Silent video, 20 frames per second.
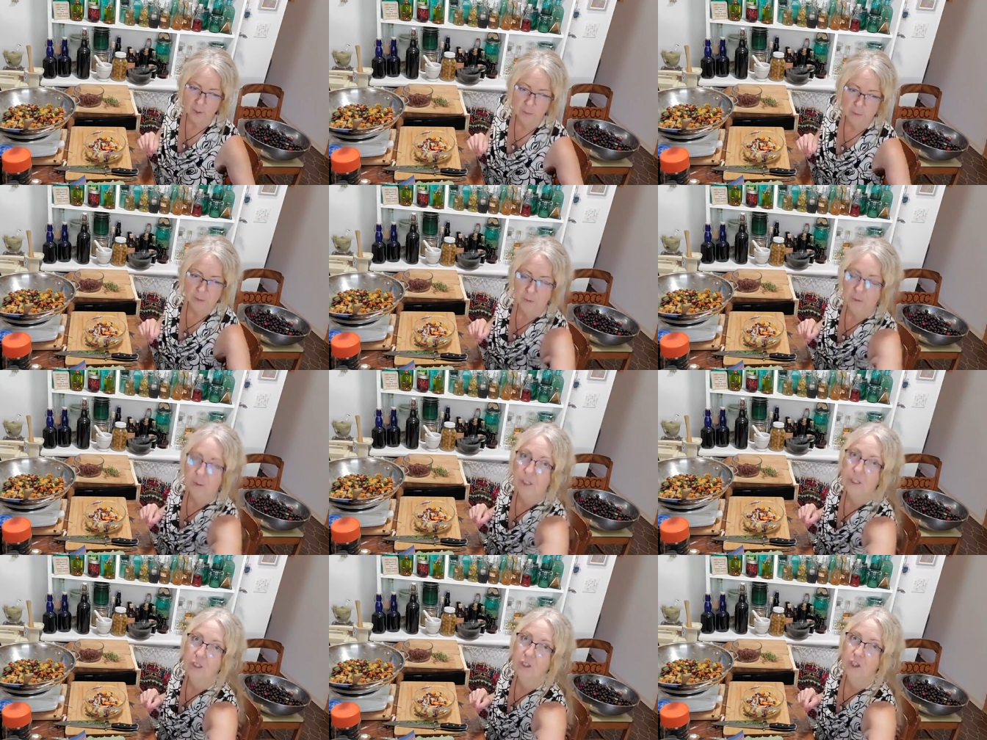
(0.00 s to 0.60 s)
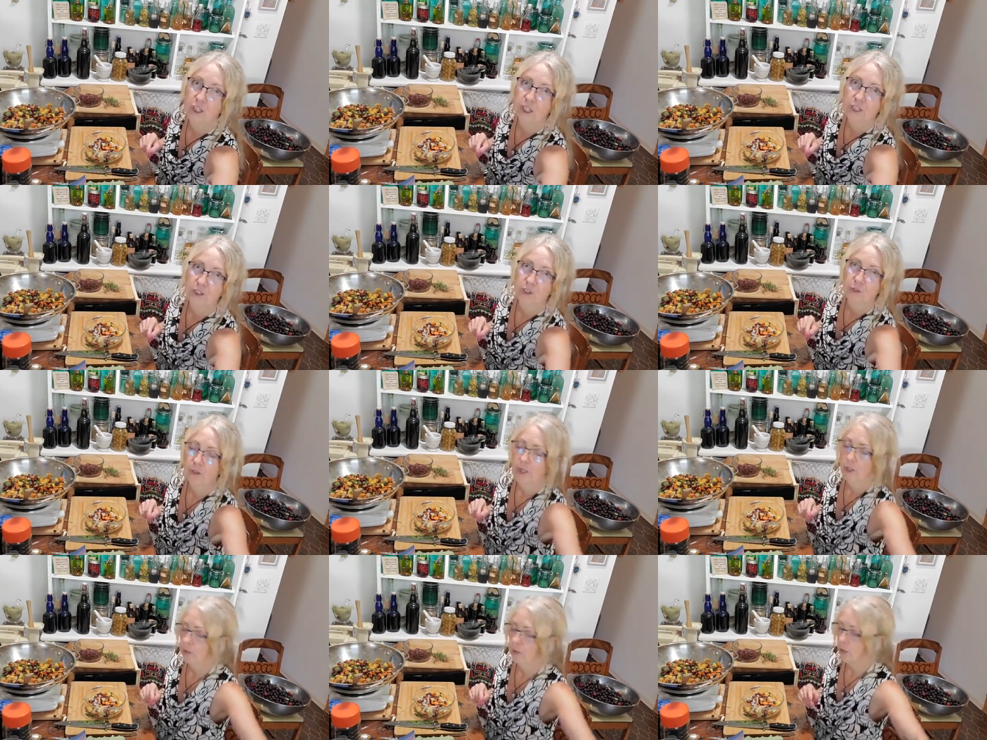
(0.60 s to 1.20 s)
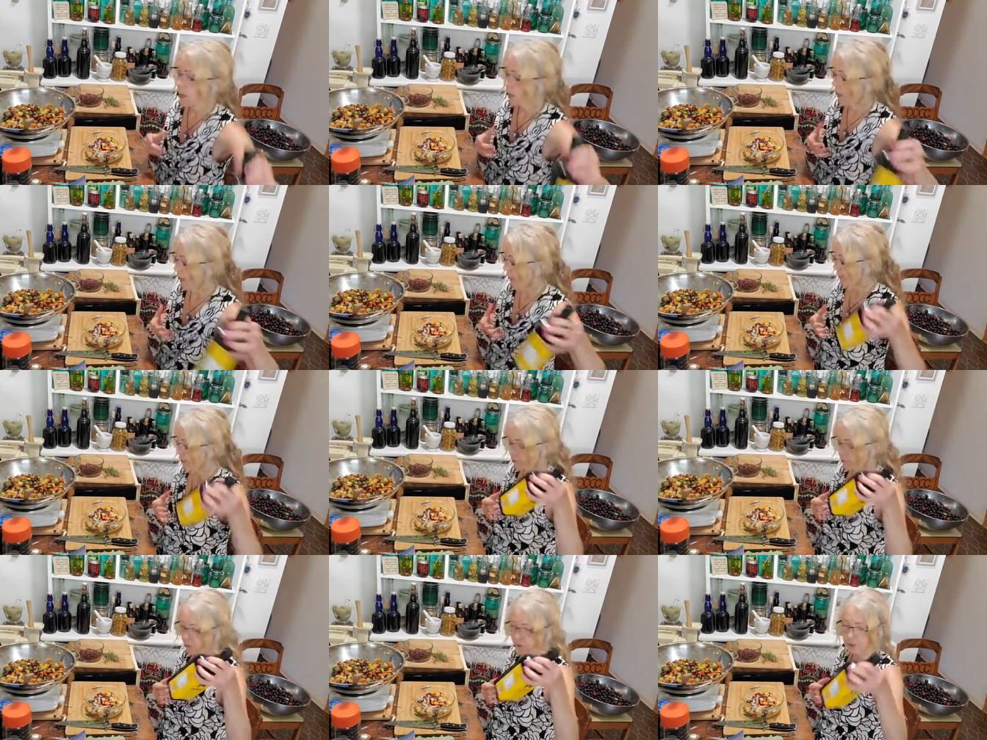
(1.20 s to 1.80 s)
be afraid to change it around. I
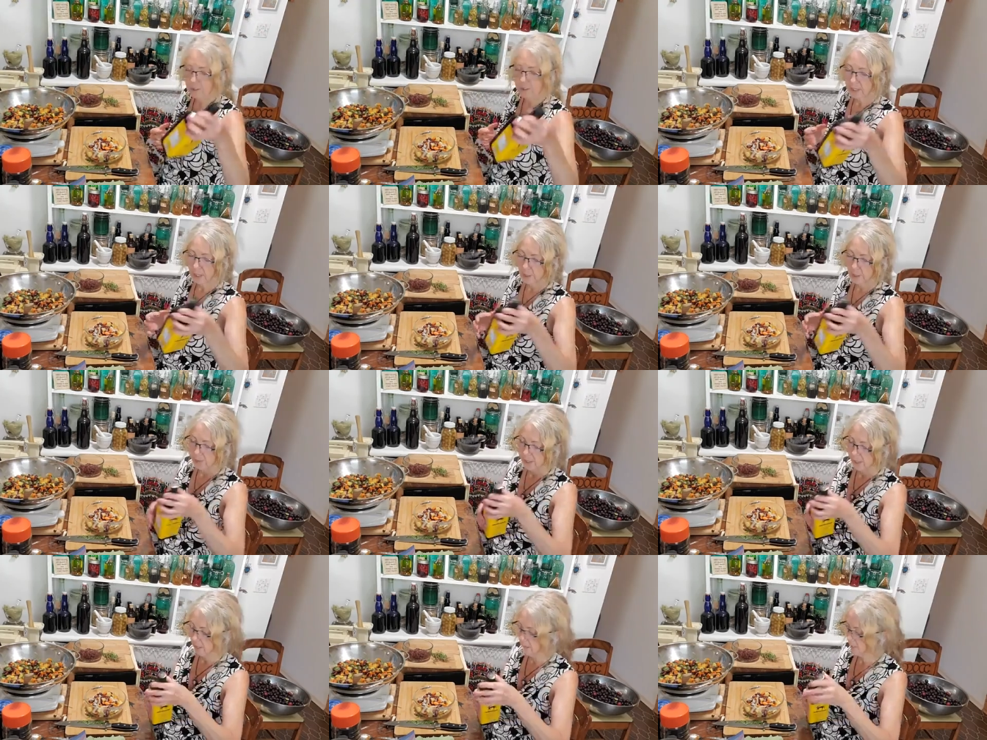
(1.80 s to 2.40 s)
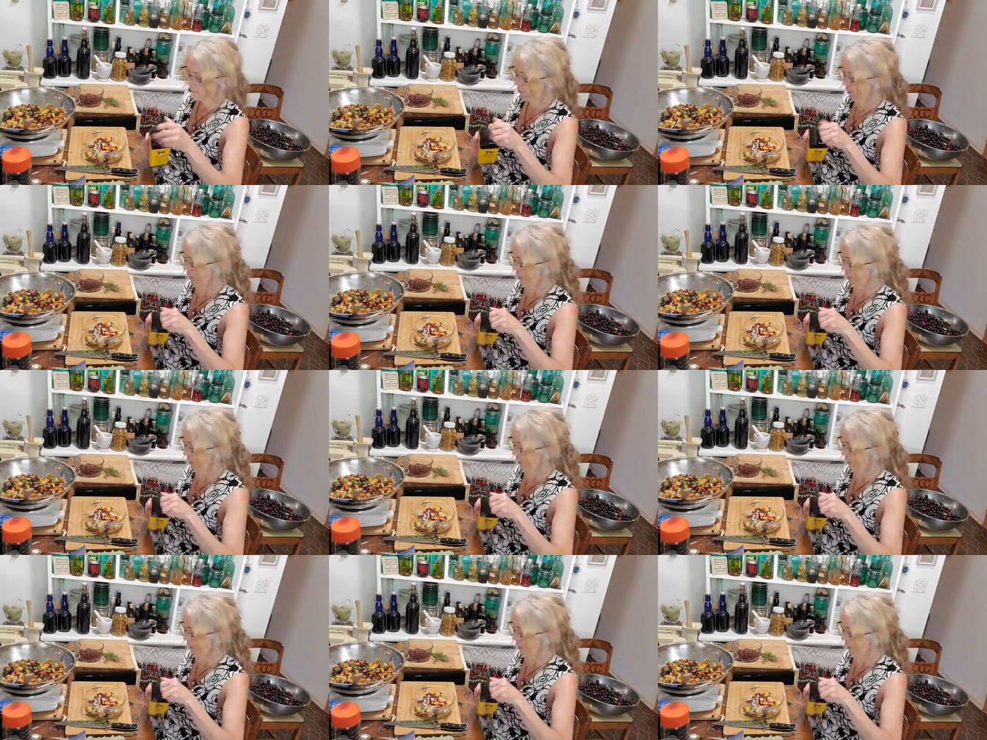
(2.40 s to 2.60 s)
do just happen to have the